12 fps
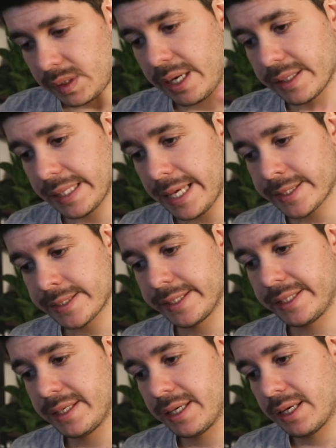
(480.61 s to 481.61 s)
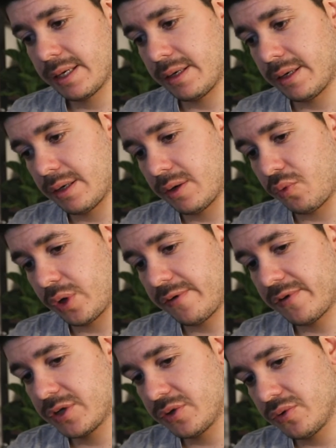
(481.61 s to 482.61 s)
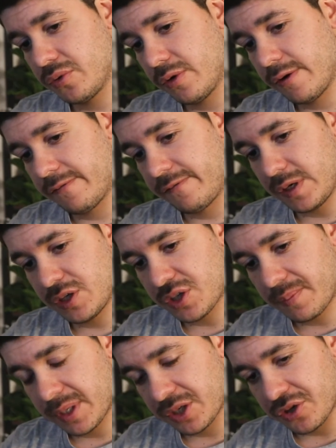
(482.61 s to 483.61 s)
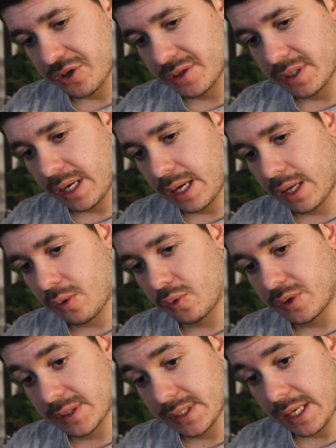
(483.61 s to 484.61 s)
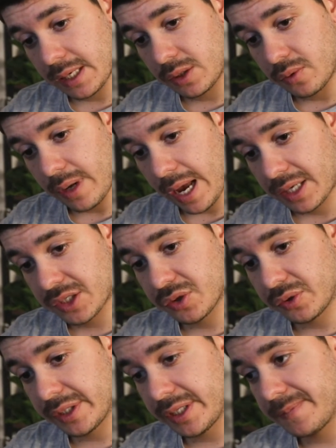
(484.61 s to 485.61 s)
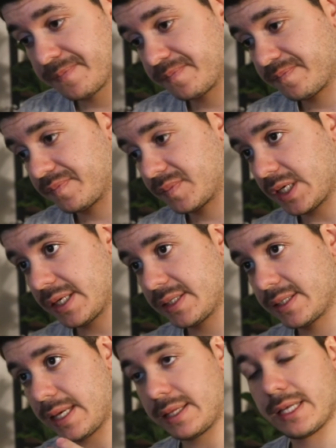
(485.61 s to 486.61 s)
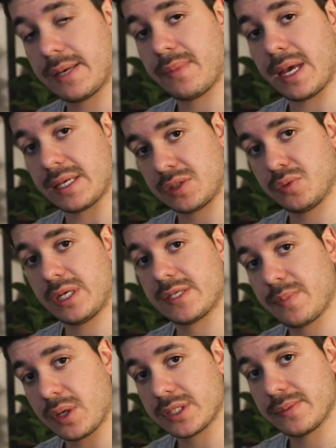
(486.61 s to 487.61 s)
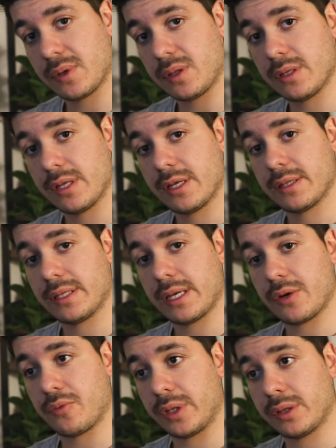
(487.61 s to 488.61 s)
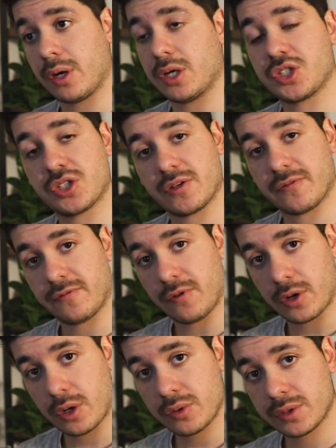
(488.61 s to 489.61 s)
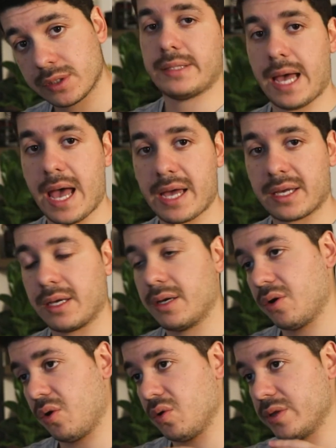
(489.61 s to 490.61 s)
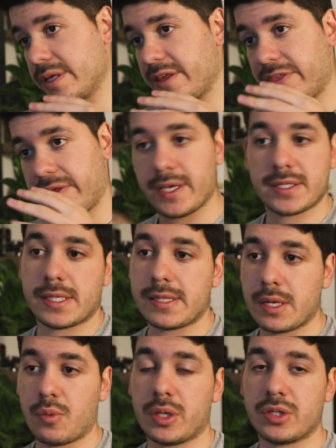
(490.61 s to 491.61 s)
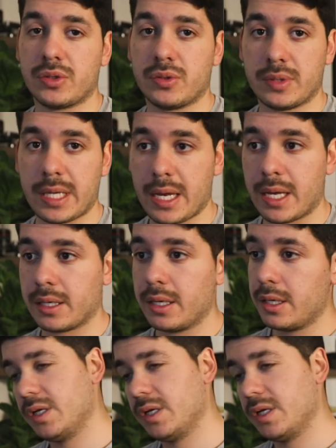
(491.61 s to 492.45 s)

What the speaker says: And lastly, whenever you finish the pictures, I would say to actually send them as soon as possible, the retouched photos. Tag all the things that they want you to tag.